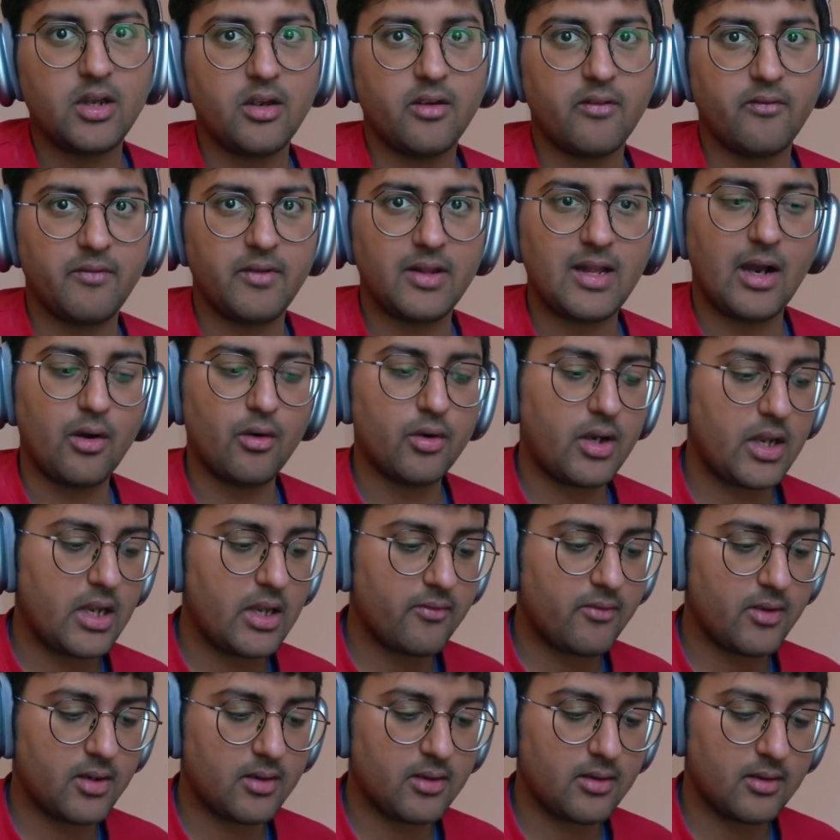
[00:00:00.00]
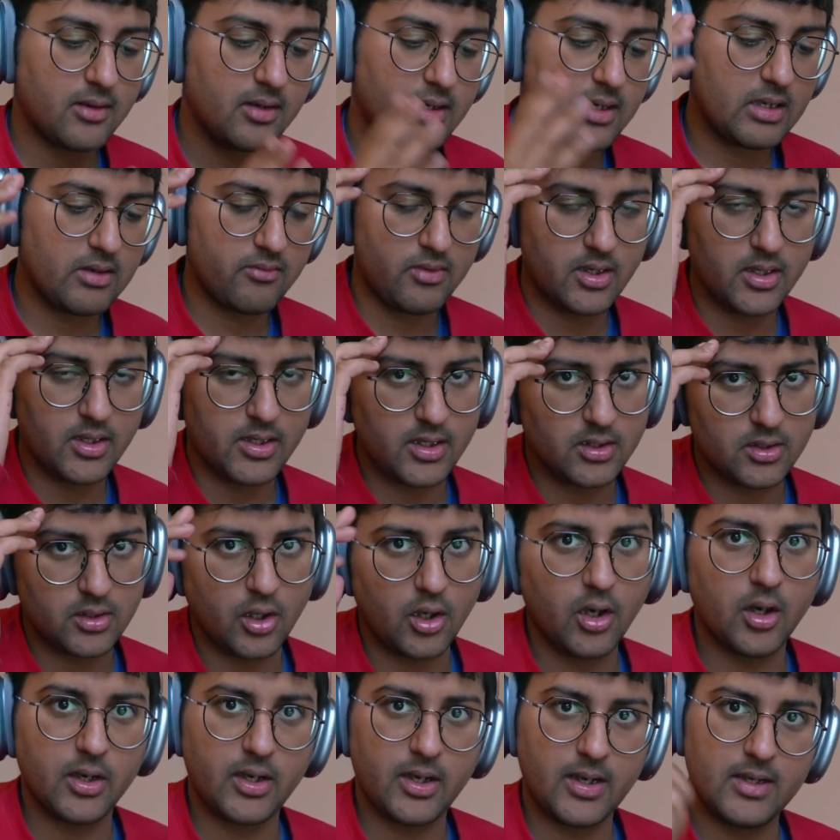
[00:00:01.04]
Without even giving it a
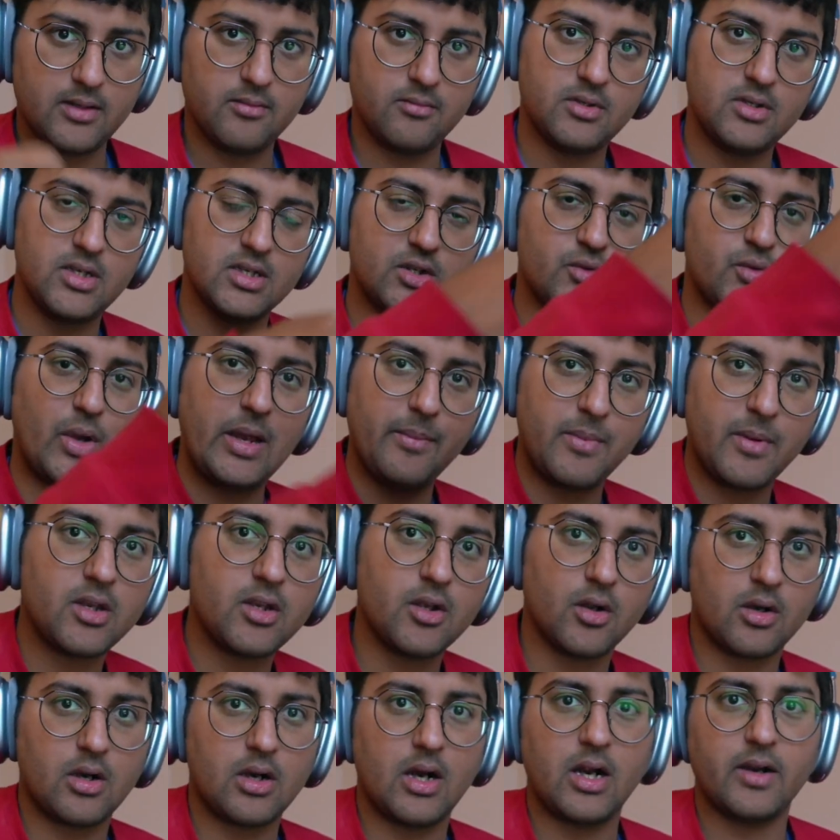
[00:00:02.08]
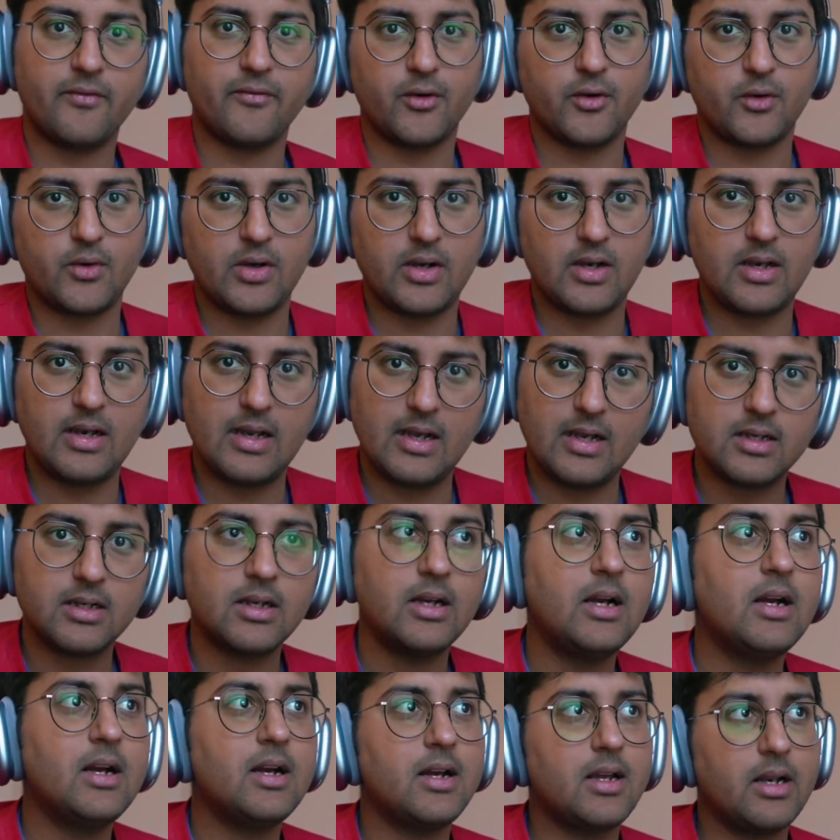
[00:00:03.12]
thought and just swiping your card for 20 lakh,
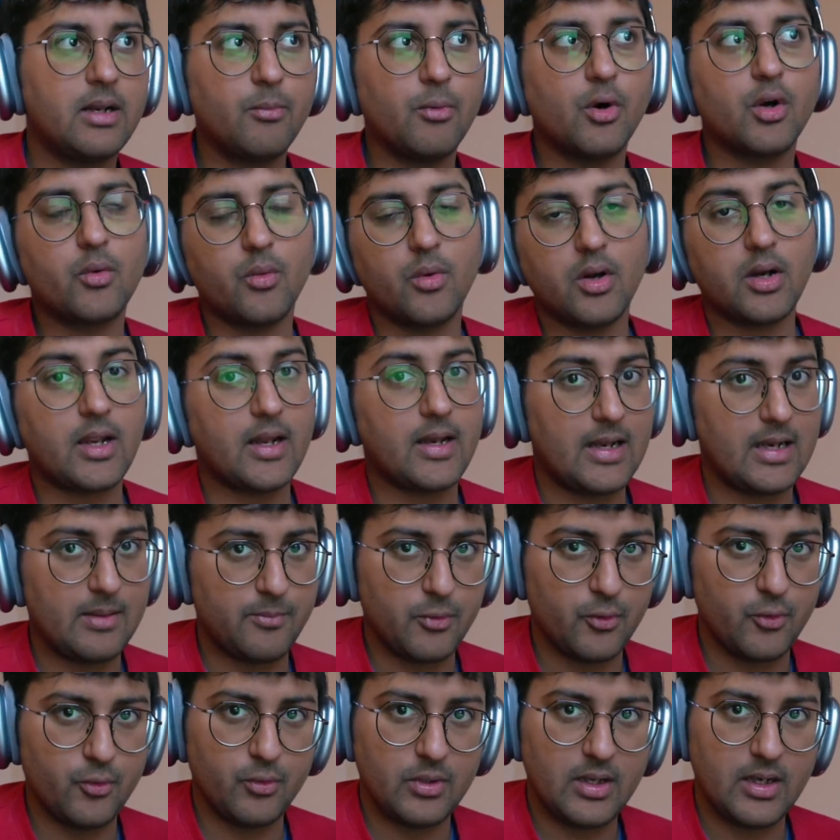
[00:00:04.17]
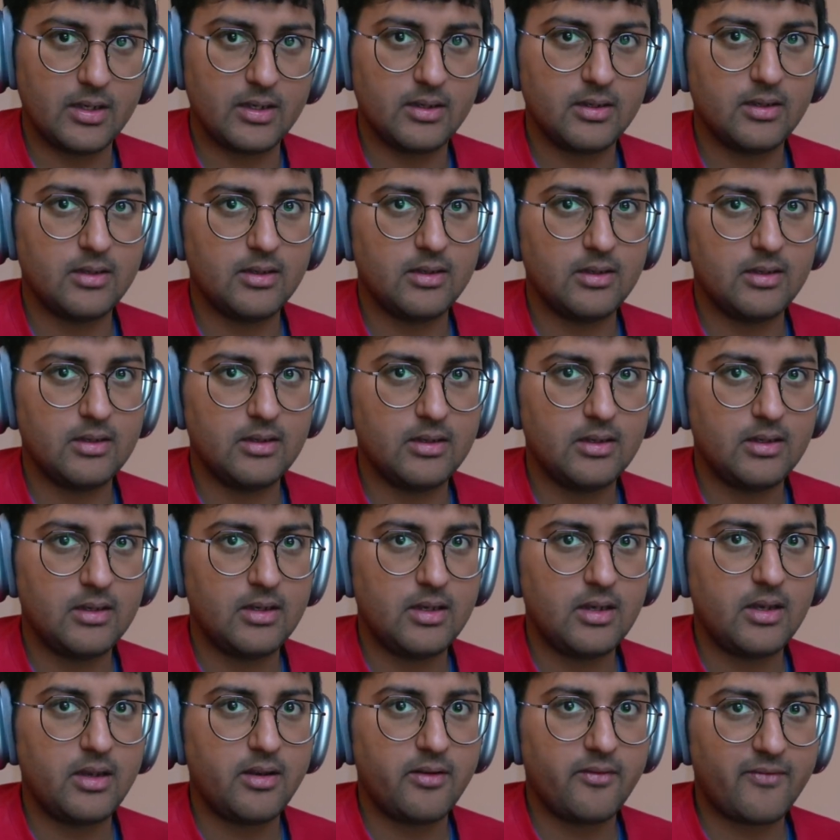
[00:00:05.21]
remote work can help you do that.
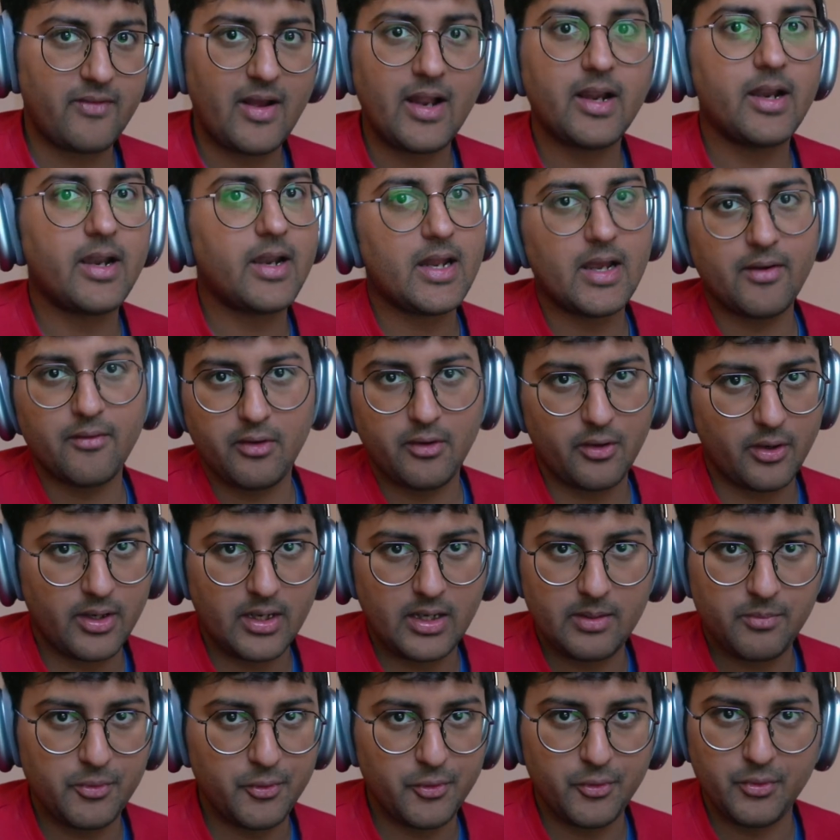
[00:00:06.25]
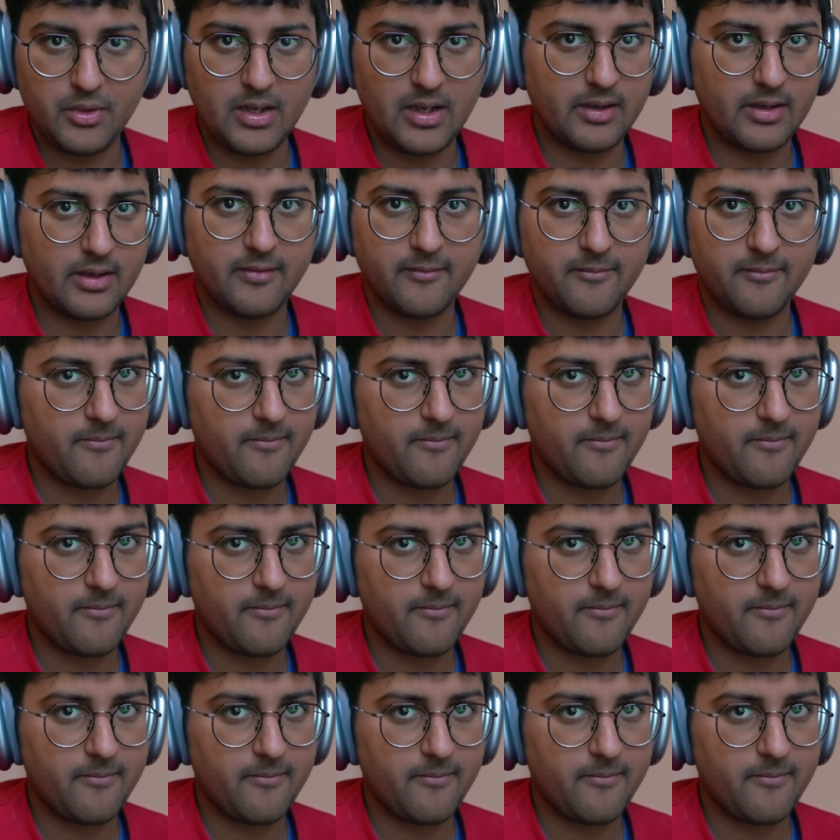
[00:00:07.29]
Fang India will not help you do that.